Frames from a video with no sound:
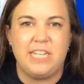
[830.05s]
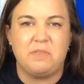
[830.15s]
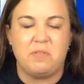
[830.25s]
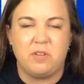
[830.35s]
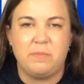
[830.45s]
and
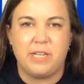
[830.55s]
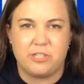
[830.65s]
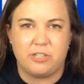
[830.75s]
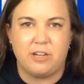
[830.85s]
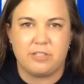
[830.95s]
we want to make
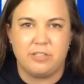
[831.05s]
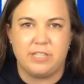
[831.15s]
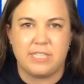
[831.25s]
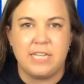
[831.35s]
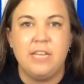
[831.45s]
sure our
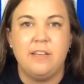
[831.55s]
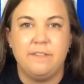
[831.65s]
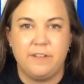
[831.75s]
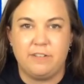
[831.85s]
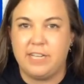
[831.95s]
students
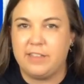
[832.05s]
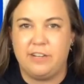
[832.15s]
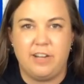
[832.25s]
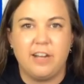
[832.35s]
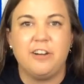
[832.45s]
feel like
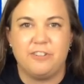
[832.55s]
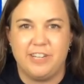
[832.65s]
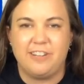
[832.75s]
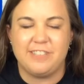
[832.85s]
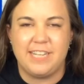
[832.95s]
they're not
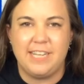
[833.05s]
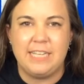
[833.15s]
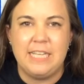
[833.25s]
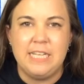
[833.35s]
hungry all day.